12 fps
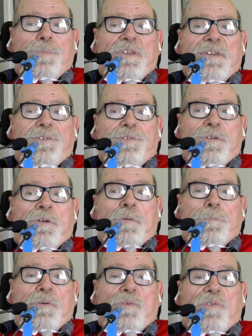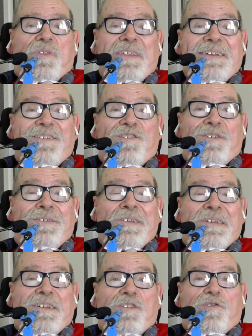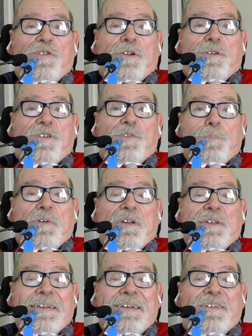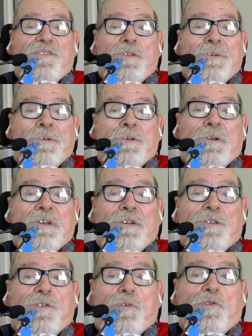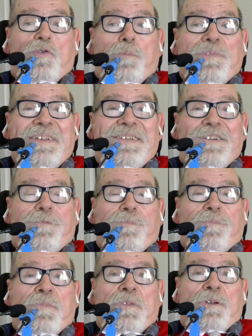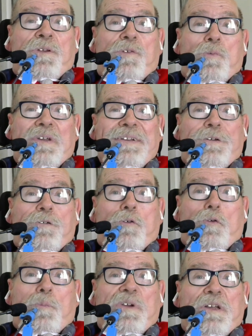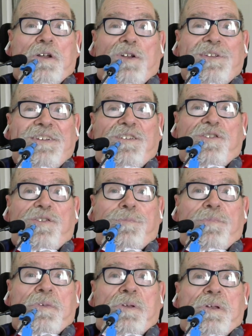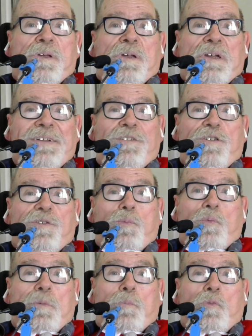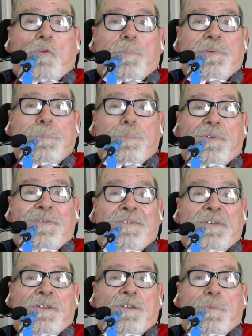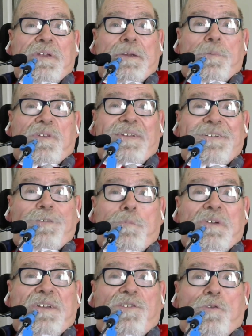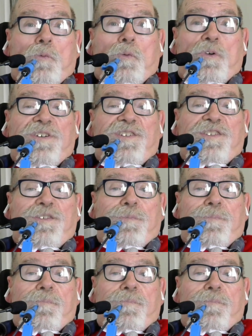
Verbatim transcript: please post links and share this podcast on social media so I can grow my audience. I just want more people to be able to hear my stories.